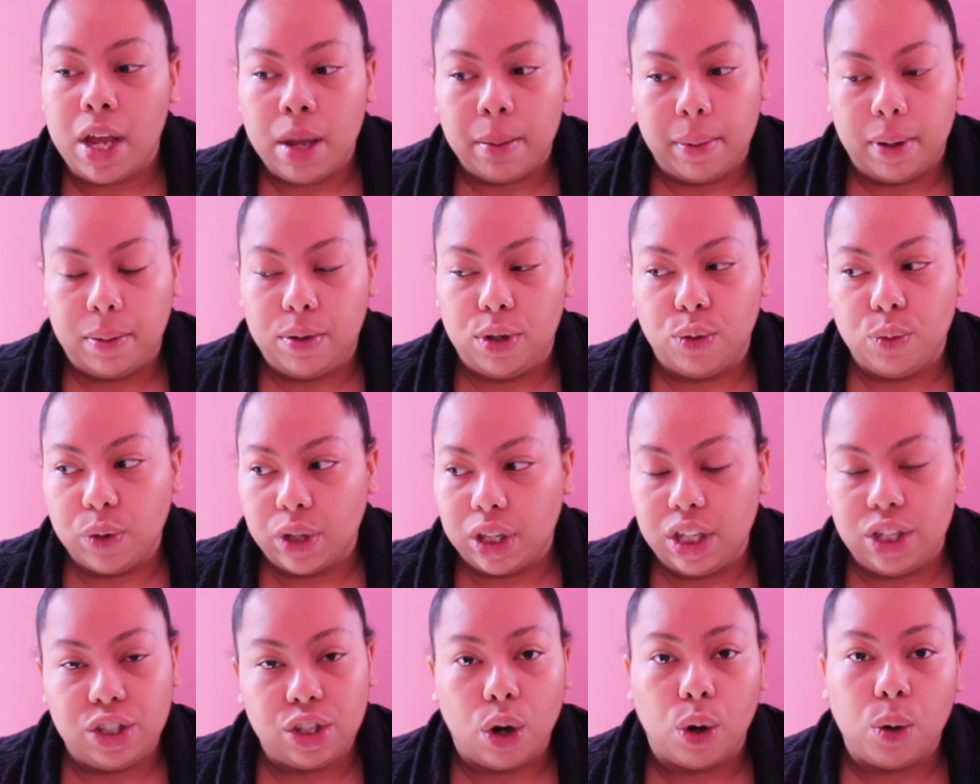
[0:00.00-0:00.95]
maybe you
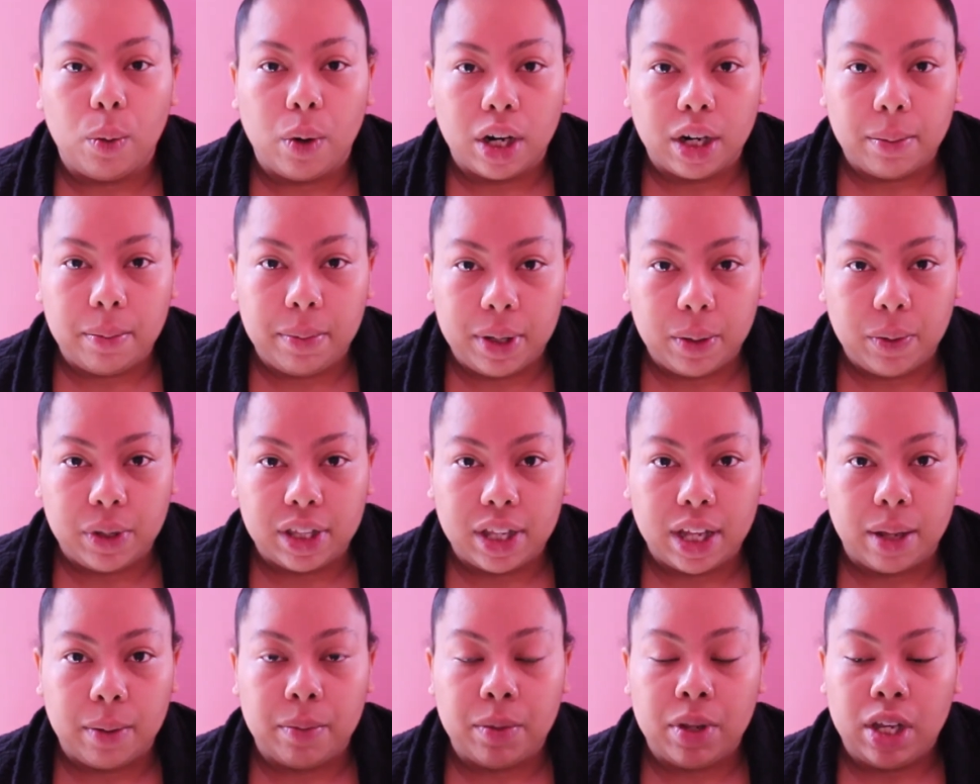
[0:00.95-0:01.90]
really don't want to be with
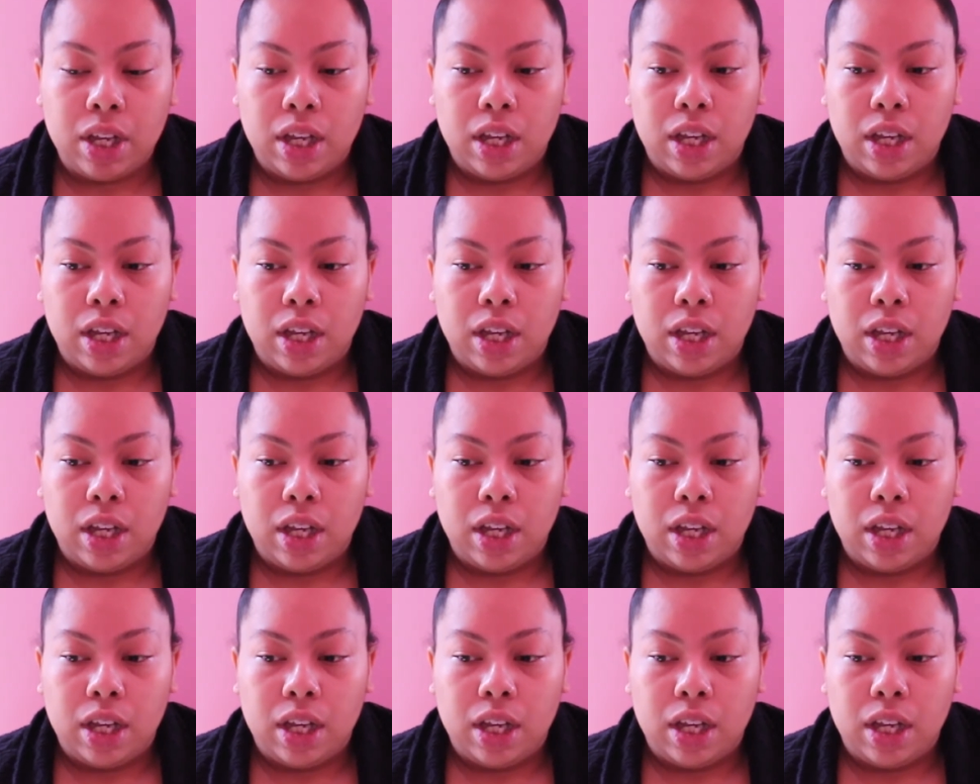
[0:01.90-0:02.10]
them,